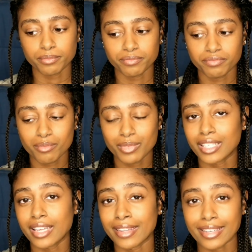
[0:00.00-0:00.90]
Um,
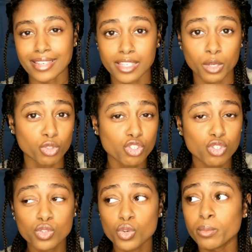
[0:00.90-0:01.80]
But again, like I said, it was
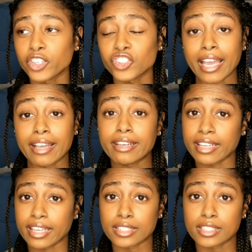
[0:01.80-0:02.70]
just too much. I
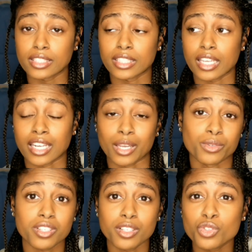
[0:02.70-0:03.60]
couldn't handle it, and I
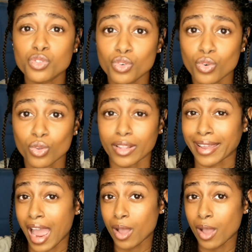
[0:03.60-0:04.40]
was still in school. Like,